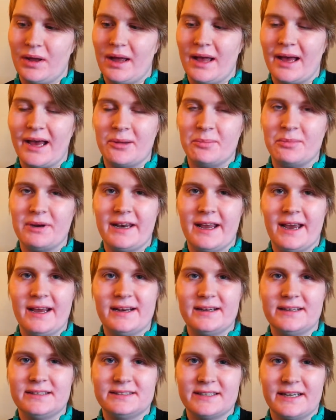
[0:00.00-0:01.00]
I'm glad
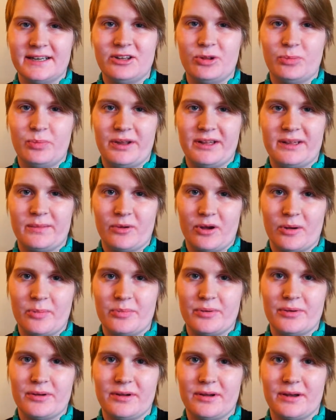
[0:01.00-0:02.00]
I decided to pick them up
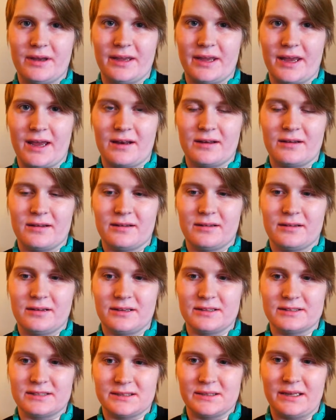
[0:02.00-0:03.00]
again,
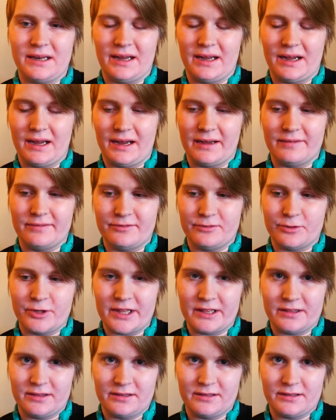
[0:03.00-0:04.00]
because I've
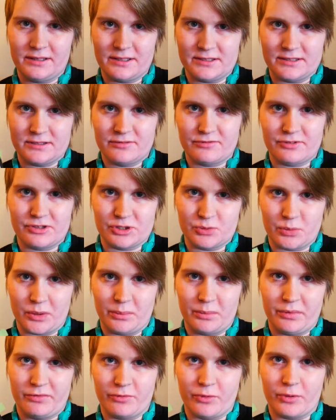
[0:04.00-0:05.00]
read this first
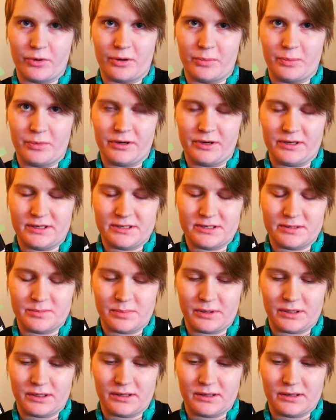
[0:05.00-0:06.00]
one before, but it's
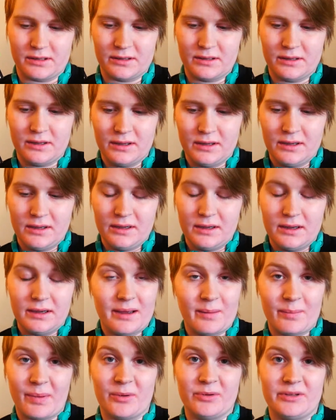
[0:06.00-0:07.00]
been
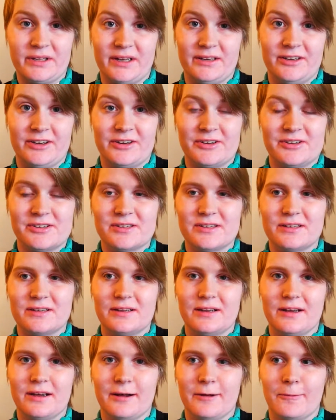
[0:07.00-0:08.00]
about 10 years.
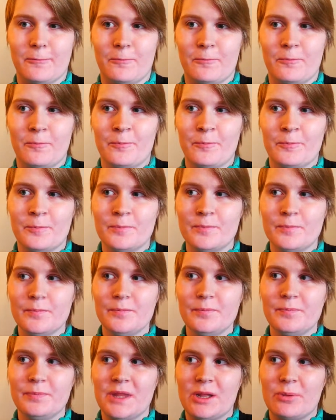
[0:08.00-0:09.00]

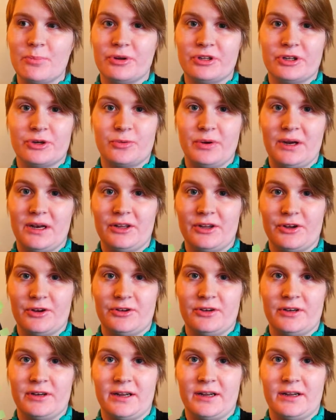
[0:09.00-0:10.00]
But they're really
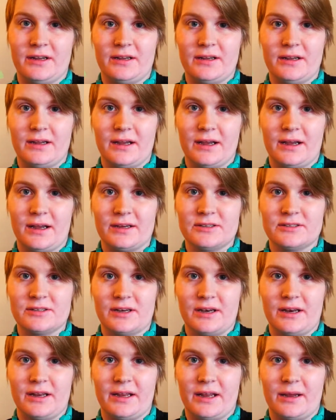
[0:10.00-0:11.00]
good, and
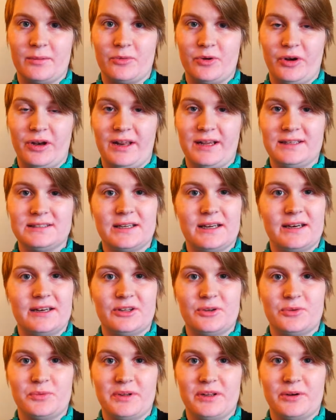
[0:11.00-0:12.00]
I'm really excited
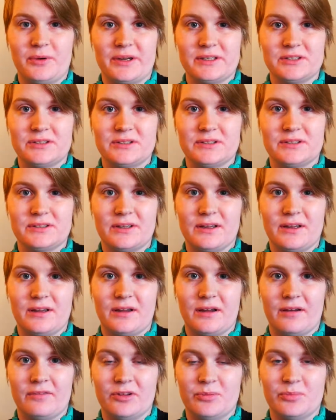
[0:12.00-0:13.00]
to read the rest
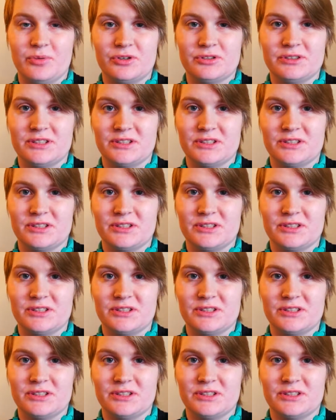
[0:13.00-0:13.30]
of the books